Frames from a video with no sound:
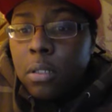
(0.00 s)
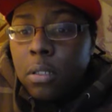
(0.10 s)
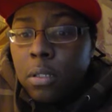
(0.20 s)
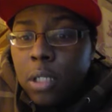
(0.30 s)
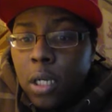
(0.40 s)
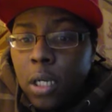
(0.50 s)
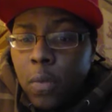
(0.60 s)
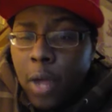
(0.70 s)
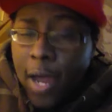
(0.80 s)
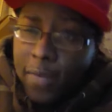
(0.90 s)
Okay,
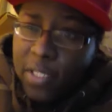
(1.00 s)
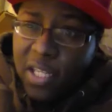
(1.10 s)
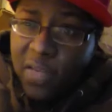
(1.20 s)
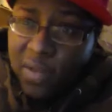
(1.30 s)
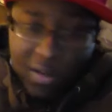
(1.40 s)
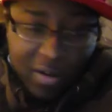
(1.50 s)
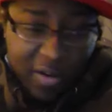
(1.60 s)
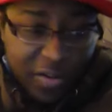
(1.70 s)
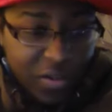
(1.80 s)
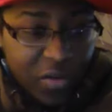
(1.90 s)
well, I don't see you in here. Are
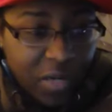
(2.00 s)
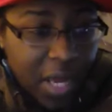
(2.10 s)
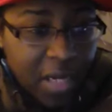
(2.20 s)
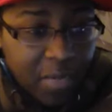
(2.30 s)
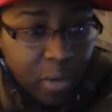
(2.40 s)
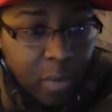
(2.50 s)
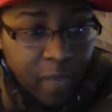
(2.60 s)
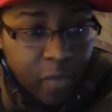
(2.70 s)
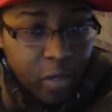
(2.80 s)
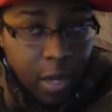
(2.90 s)
you sure you got an appointment
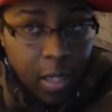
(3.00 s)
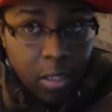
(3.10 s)
for today?